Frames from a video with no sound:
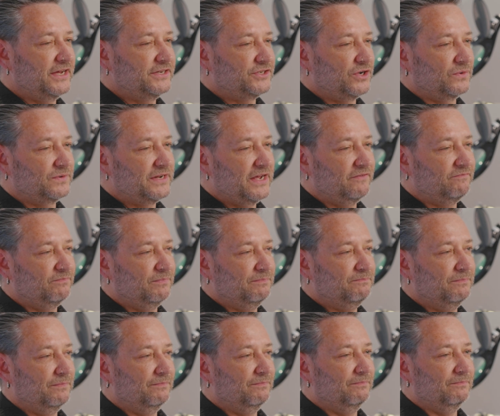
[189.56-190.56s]
I don't have
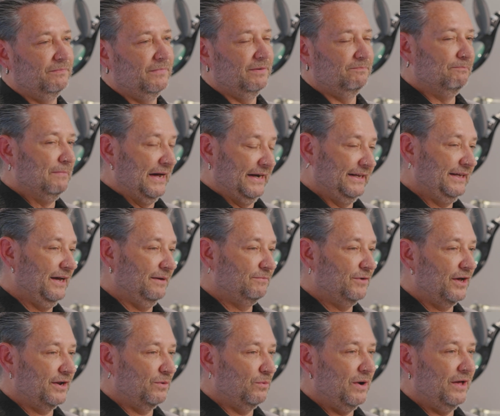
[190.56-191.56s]
money. I'm
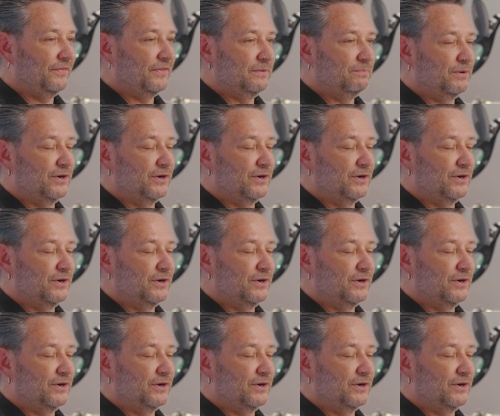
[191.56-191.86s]
not a wealthy